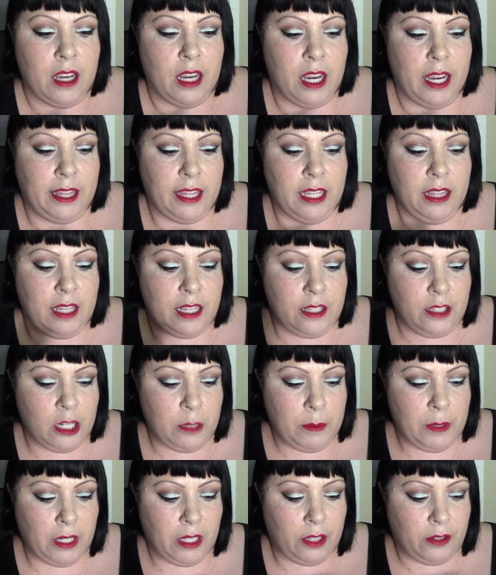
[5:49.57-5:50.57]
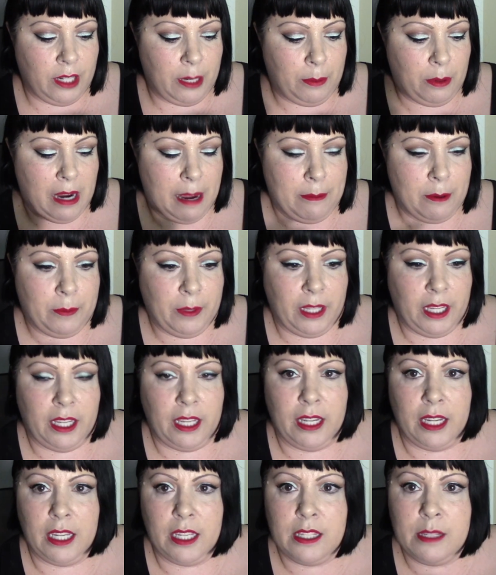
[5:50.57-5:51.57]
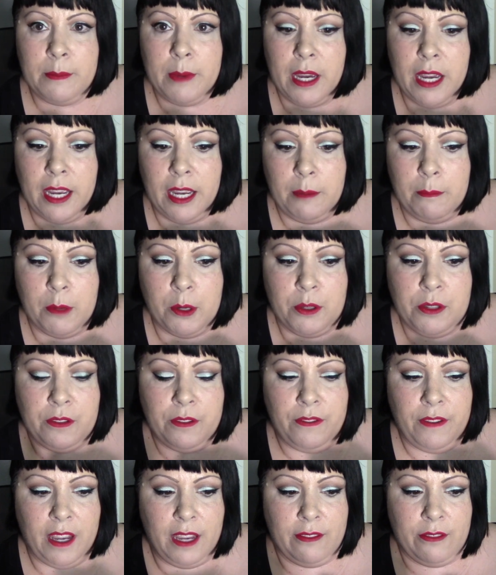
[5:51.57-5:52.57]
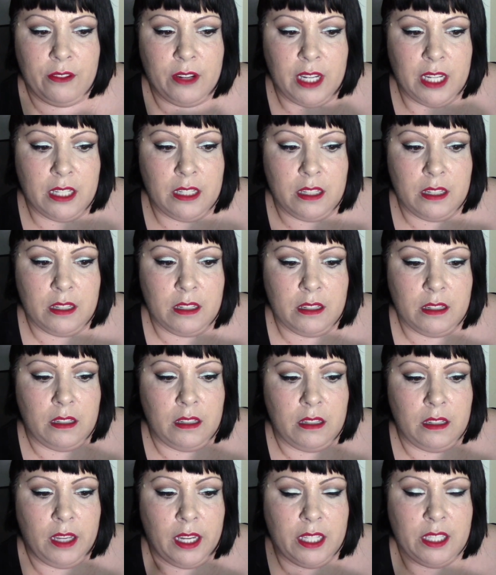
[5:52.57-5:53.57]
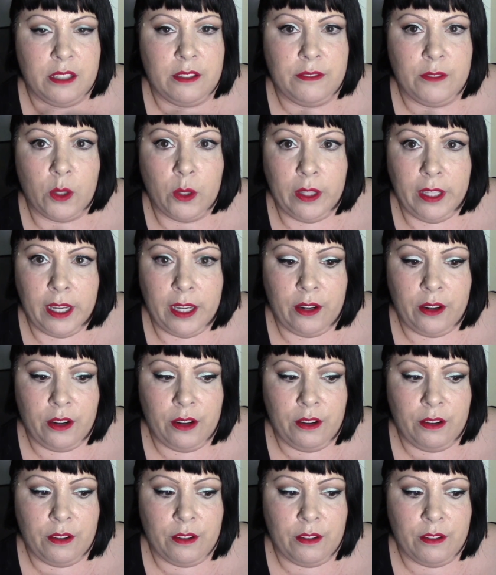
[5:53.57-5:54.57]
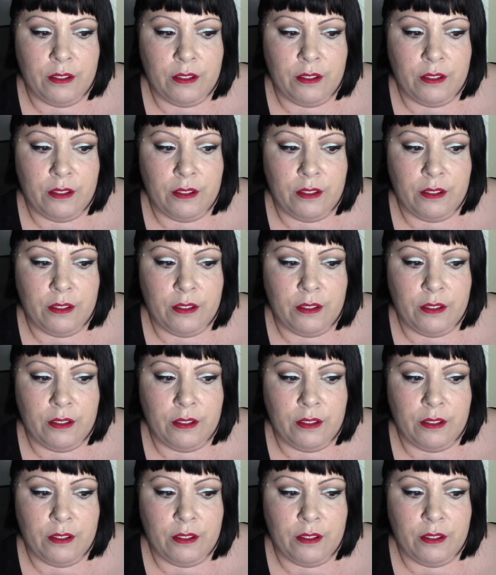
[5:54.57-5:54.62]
I think that Soap & Glory probably is my most favorite exfoliator,